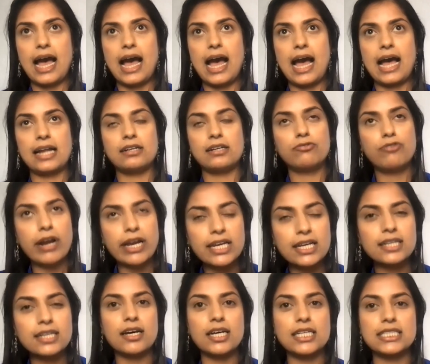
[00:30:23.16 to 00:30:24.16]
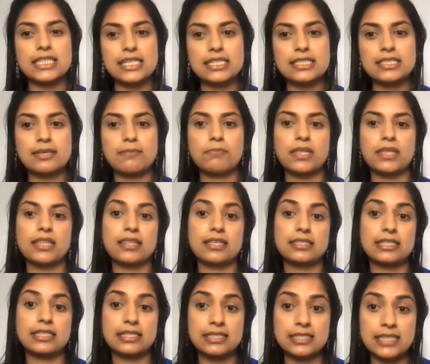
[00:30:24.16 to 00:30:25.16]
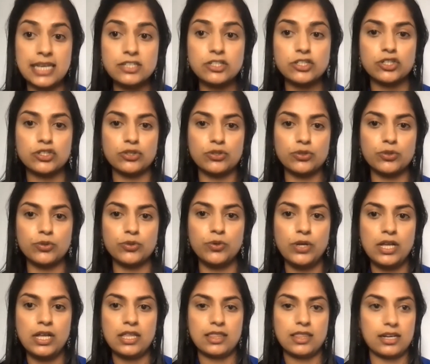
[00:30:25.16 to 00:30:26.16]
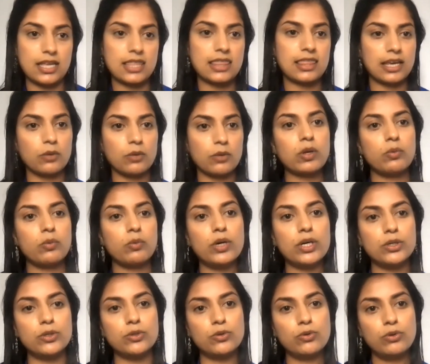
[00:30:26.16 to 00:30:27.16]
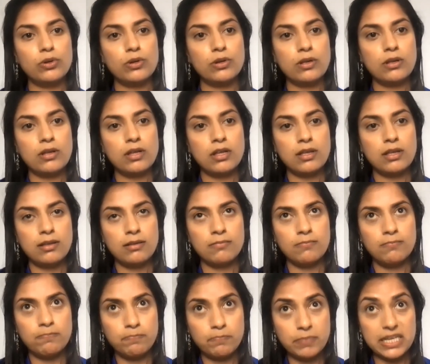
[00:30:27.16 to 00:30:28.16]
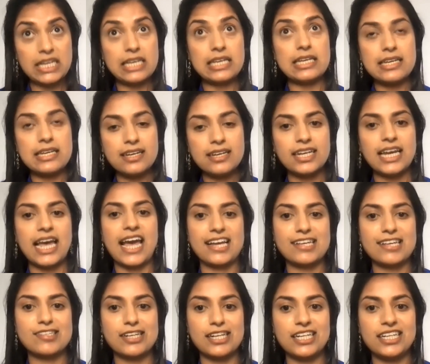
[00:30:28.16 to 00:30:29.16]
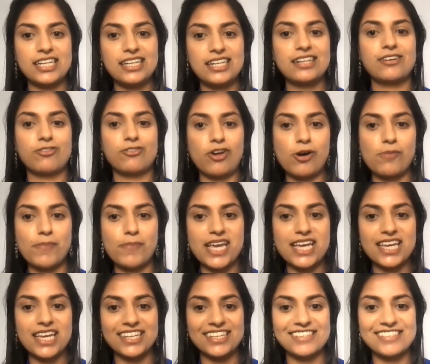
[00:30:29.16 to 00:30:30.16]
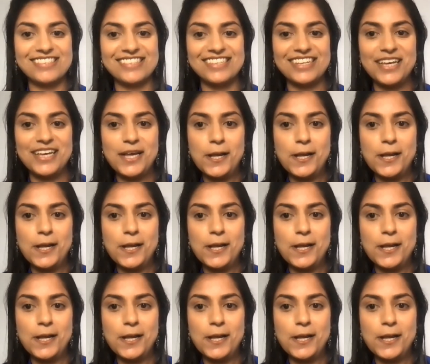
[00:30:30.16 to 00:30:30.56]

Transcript: and recognise it as something that's essential, that I think we will be excellent grant makers.